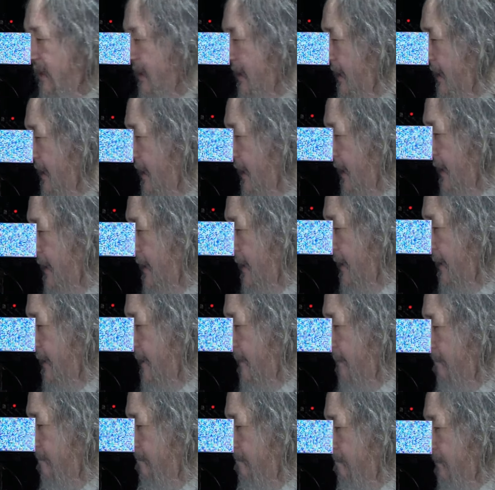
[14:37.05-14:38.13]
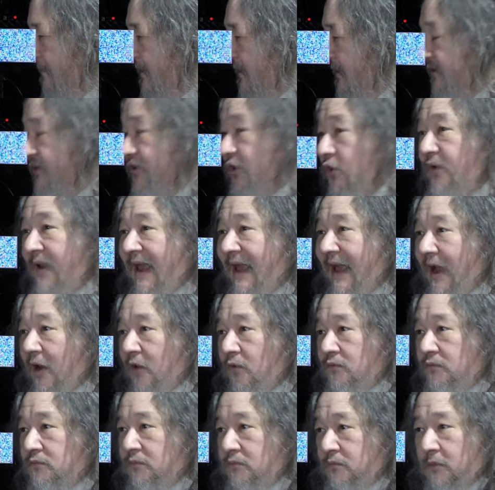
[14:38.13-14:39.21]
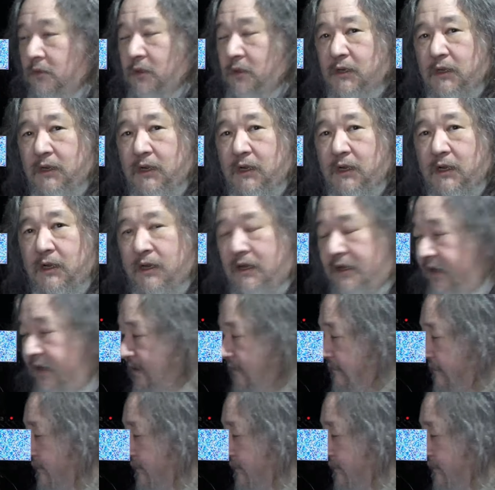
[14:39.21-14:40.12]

Uh, um, so now, uh, if